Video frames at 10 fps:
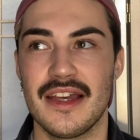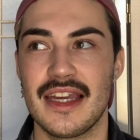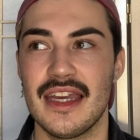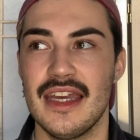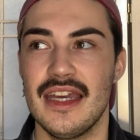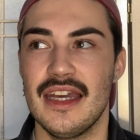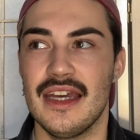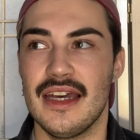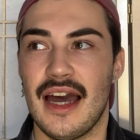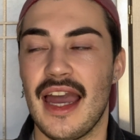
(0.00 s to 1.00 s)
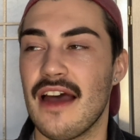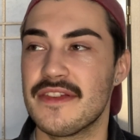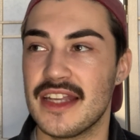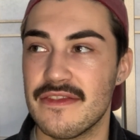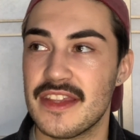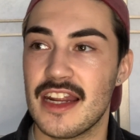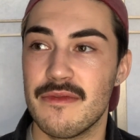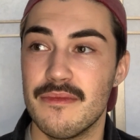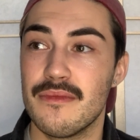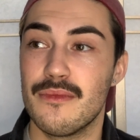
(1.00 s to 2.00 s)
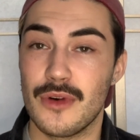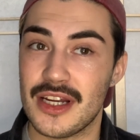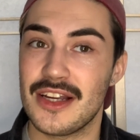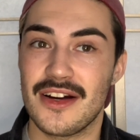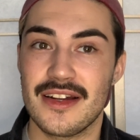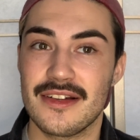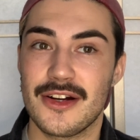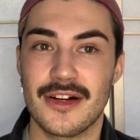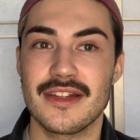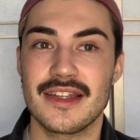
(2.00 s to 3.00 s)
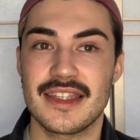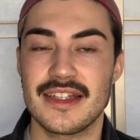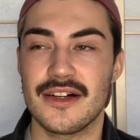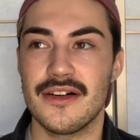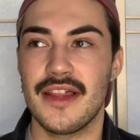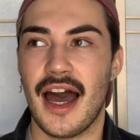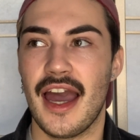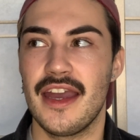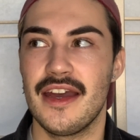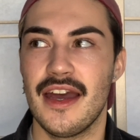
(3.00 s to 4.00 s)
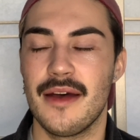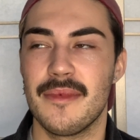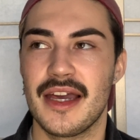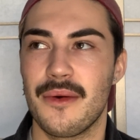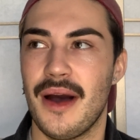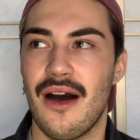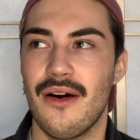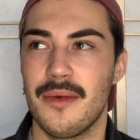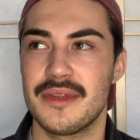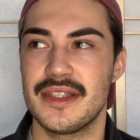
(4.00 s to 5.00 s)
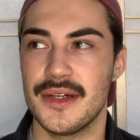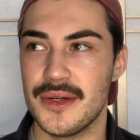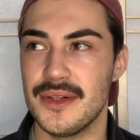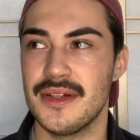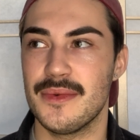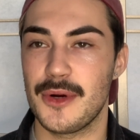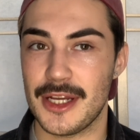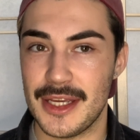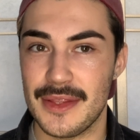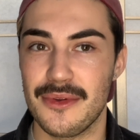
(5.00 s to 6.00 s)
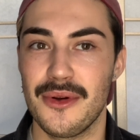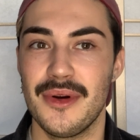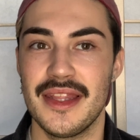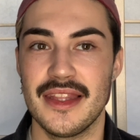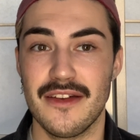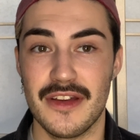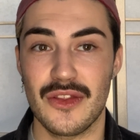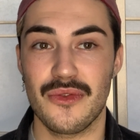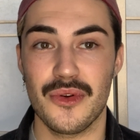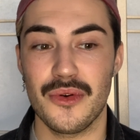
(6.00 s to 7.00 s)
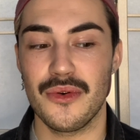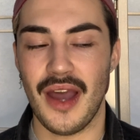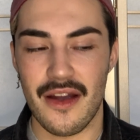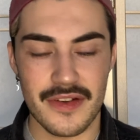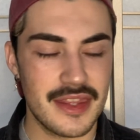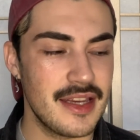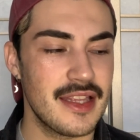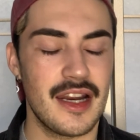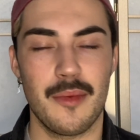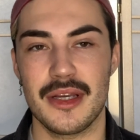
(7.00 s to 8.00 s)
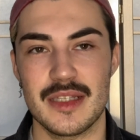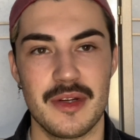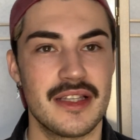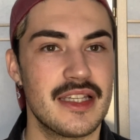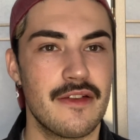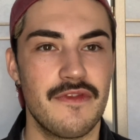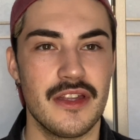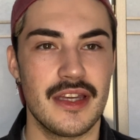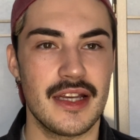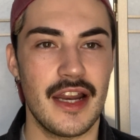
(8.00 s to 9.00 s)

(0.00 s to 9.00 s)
Like I have stuff that I'm working on currently still that I am like, wow, I'm still working through and living through everything that I'm experiencing and feeling.